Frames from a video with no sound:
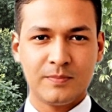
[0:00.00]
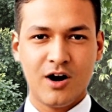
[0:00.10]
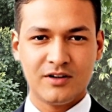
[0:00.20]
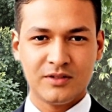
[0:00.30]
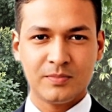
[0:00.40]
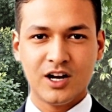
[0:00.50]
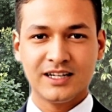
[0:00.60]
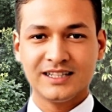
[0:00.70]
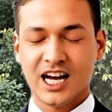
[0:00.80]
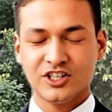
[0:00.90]
part of the blood
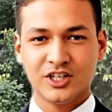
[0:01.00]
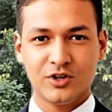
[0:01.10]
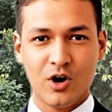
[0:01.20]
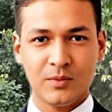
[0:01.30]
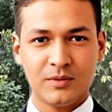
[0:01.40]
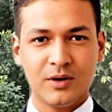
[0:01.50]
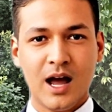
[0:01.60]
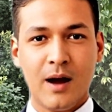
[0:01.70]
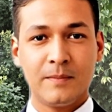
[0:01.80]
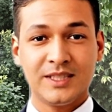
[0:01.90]
is actually normal,
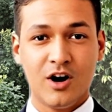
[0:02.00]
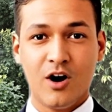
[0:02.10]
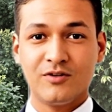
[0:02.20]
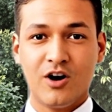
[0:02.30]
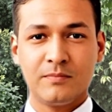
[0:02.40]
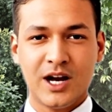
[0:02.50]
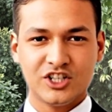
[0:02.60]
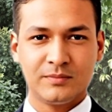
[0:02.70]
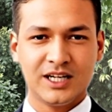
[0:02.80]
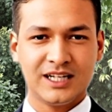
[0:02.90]
but the overall
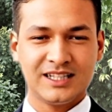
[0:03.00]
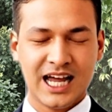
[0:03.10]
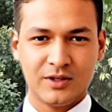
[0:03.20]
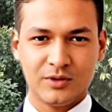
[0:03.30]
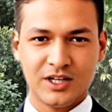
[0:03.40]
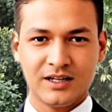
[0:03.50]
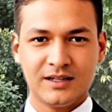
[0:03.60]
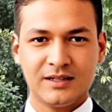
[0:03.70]
measurement is diluted.